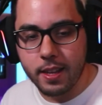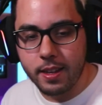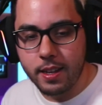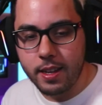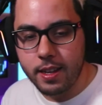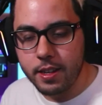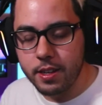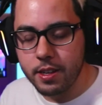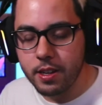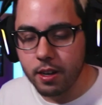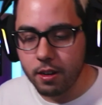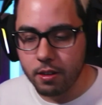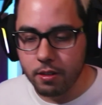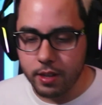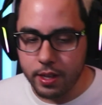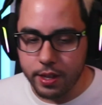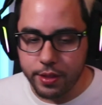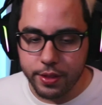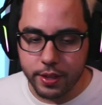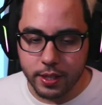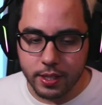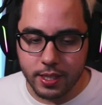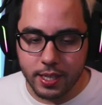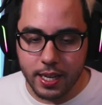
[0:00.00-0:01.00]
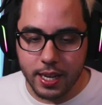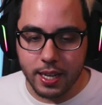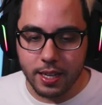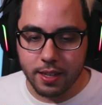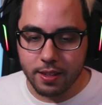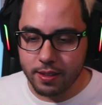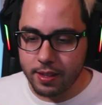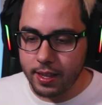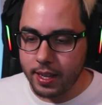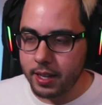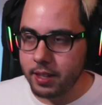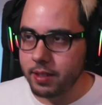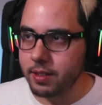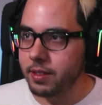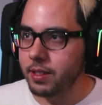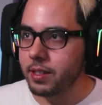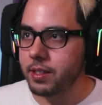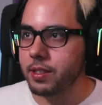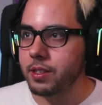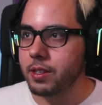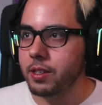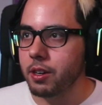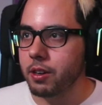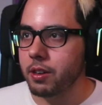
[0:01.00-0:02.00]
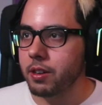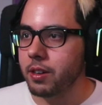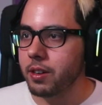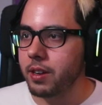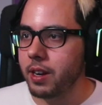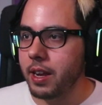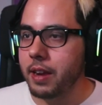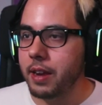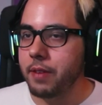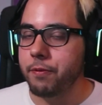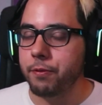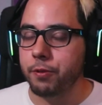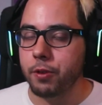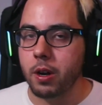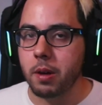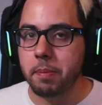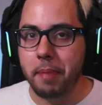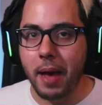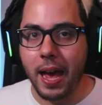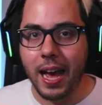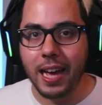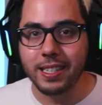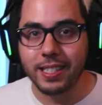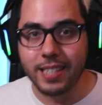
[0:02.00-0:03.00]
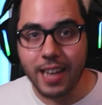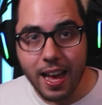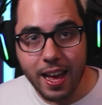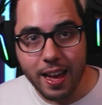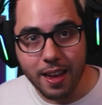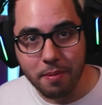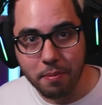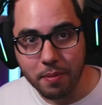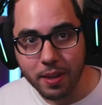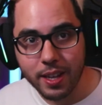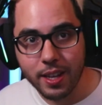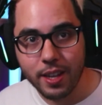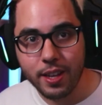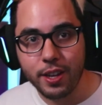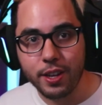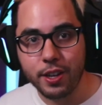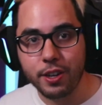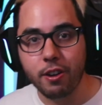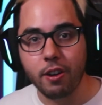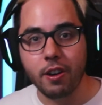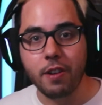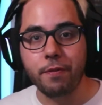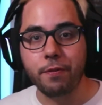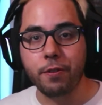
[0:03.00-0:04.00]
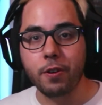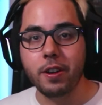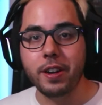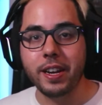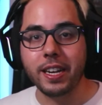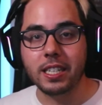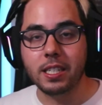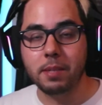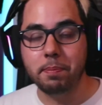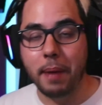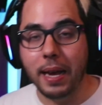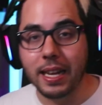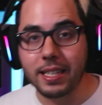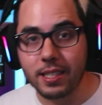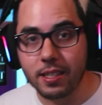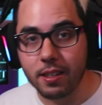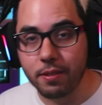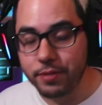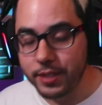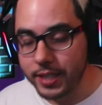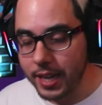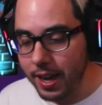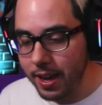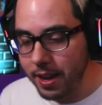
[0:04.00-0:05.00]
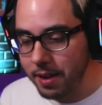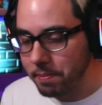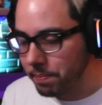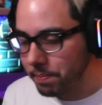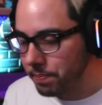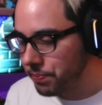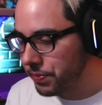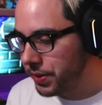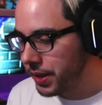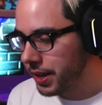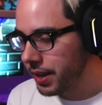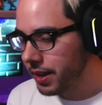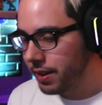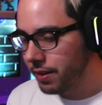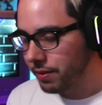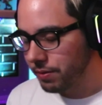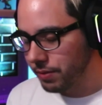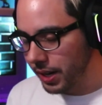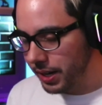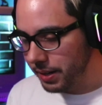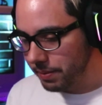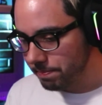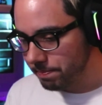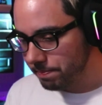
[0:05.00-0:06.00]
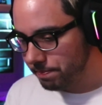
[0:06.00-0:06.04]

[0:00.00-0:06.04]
you know, in the scene, then you're in for a bad time. You're in for an expensive time, right?